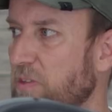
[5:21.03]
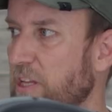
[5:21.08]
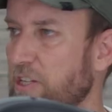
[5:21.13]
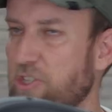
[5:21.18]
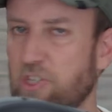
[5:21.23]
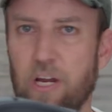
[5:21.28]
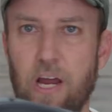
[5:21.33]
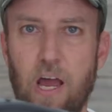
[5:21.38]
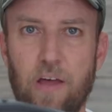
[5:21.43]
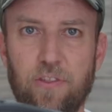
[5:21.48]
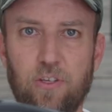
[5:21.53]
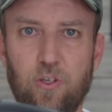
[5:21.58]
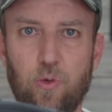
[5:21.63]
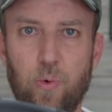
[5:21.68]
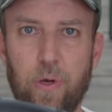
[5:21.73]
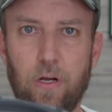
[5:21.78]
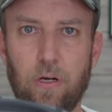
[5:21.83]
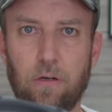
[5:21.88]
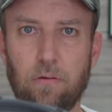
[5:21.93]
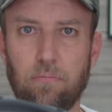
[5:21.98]
Let's check out the
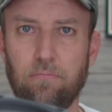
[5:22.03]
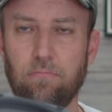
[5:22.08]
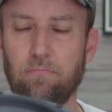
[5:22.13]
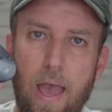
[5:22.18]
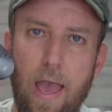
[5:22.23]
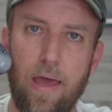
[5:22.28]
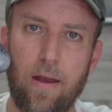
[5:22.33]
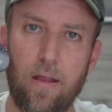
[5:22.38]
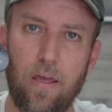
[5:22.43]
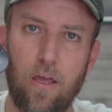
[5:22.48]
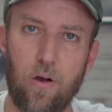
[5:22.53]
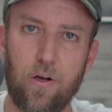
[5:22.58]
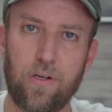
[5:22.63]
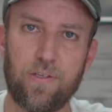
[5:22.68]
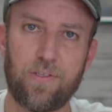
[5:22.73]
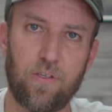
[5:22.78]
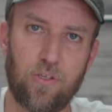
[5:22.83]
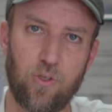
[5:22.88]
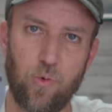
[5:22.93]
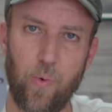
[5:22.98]
tweeter. And here
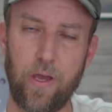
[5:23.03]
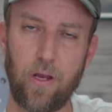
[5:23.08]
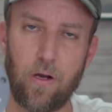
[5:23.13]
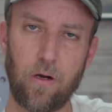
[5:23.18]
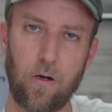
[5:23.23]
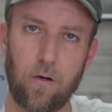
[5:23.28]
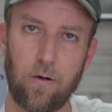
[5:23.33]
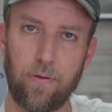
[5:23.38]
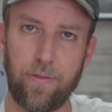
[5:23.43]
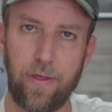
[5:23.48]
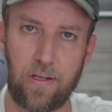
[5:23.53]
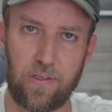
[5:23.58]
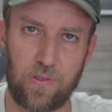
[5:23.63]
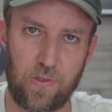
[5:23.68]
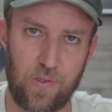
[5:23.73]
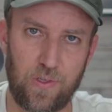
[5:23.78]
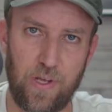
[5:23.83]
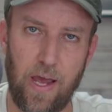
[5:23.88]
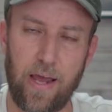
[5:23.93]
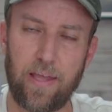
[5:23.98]
is the tweeter that is
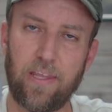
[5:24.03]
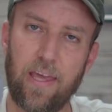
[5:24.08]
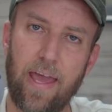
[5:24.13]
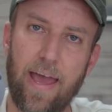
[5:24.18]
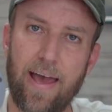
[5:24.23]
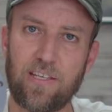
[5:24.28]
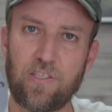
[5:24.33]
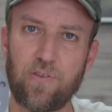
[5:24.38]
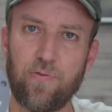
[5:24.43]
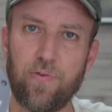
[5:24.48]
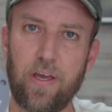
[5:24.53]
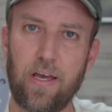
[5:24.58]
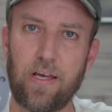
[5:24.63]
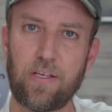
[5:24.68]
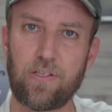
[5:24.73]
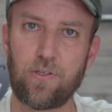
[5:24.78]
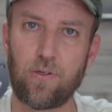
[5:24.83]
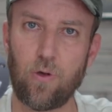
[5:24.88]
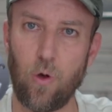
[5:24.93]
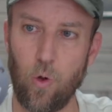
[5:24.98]
inside the
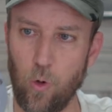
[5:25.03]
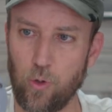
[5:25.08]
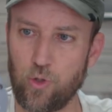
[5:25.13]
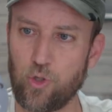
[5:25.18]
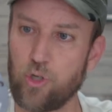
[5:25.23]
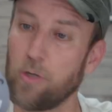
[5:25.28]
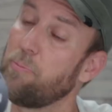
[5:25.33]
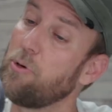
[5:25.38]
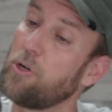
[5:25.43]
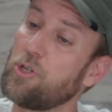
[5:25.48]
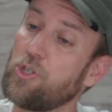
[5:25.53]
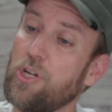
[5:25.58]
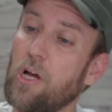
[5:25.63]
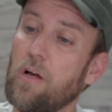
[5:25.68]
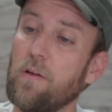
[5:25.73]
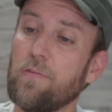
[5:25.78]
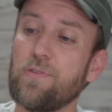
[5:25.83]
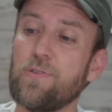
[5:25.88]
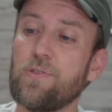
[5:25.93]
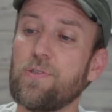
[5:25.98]
SVS Ultra
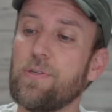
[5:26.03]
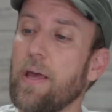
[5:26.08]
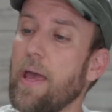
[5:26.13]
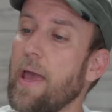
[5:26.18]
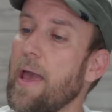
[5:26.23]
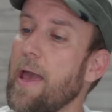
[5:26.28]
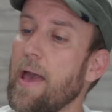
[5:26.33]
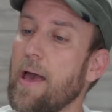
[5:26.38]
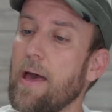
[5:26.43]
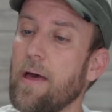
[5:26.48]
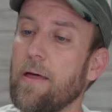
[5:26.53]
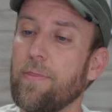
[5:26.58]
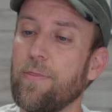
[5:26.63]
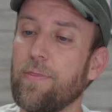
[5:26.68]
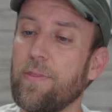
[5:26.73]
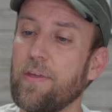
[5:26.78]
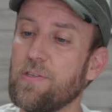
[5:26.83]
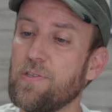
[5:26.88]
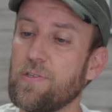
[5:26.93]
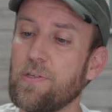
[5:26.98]
bookshelves. And
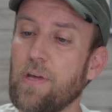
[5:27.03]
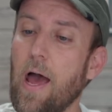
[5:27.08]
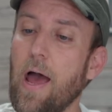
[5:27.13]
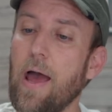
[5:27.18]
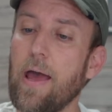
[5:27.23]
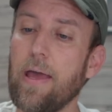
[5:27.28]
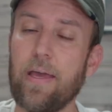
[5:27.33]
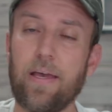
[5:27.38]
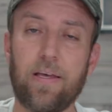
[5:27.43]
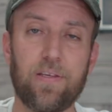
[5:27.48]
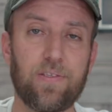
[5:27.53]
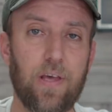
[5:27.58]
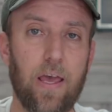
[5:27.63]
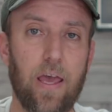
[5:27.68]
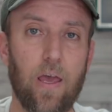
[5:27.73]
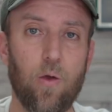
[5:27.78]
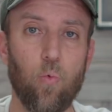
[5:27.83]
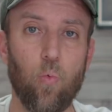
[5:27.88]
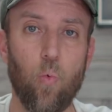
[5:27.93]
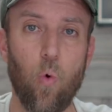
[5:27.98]
this guy is
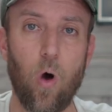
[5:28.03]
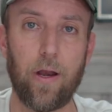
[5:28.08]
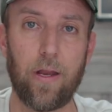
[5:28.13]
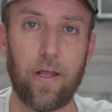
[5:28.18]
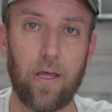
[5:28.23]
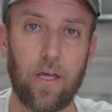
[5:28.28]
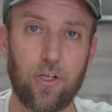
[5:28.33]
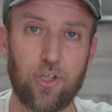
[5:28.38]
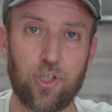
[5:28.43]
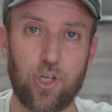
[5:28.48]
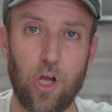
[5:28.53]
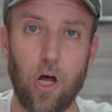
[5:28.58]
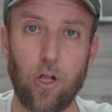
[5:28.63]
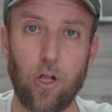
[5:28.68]
a one inch